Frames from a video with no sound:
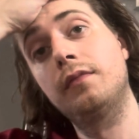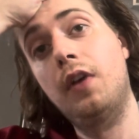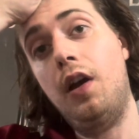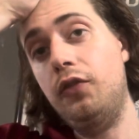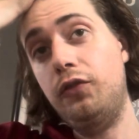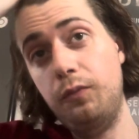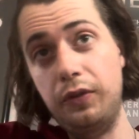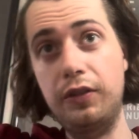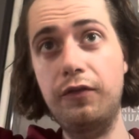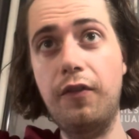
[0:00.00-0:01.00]
Also,
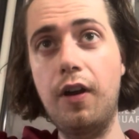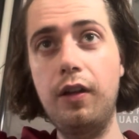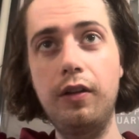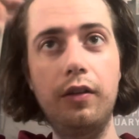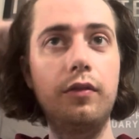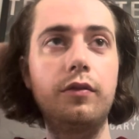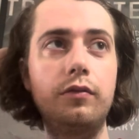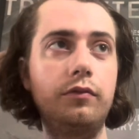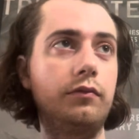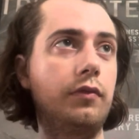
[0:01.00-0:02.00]
please
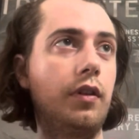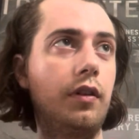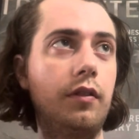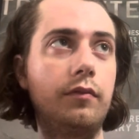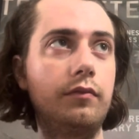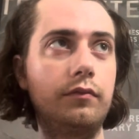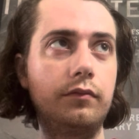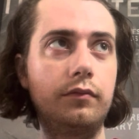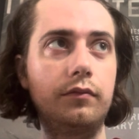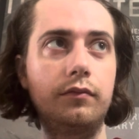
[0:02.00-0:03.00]
follow
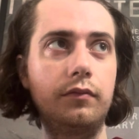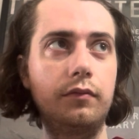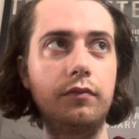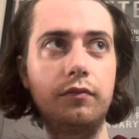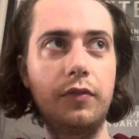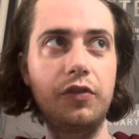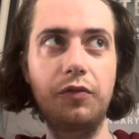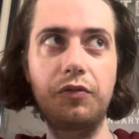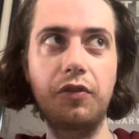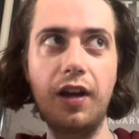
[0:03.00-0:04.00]
and
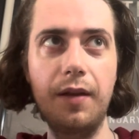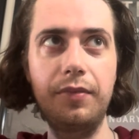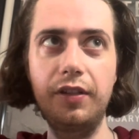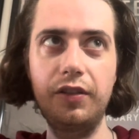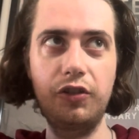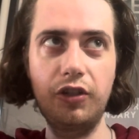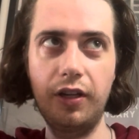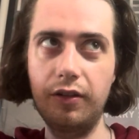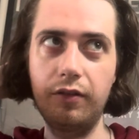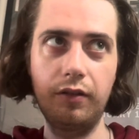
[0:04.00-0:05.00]
subscribe to this
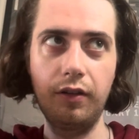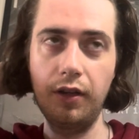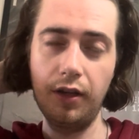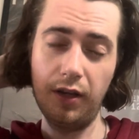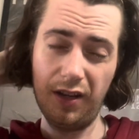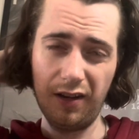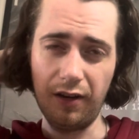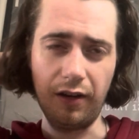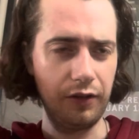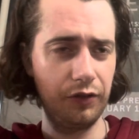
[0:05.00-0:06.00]
channel.
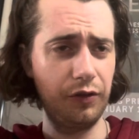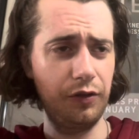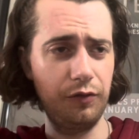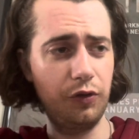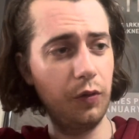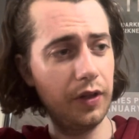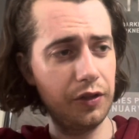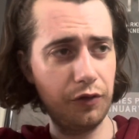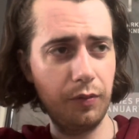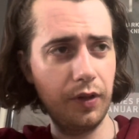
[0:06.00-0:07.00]
I also do
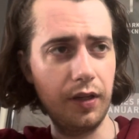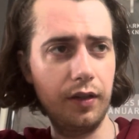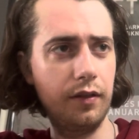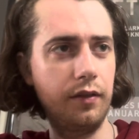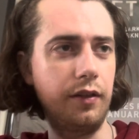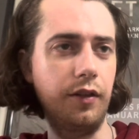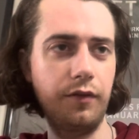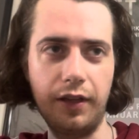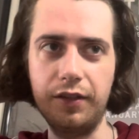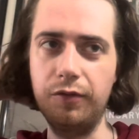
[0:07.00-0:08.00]
Twitch, but
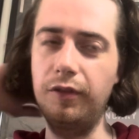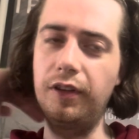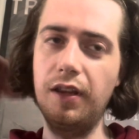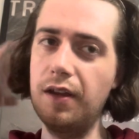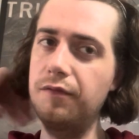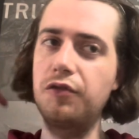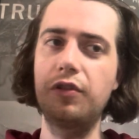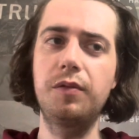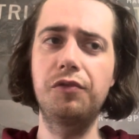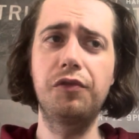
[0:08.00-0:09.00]
that's only live
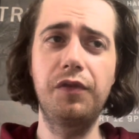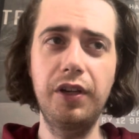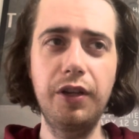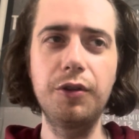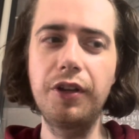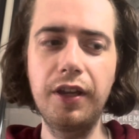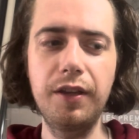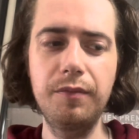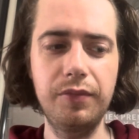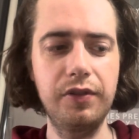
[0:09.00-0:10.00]
streams for video
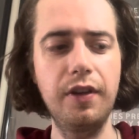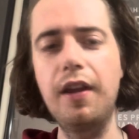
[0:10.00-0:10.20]
games.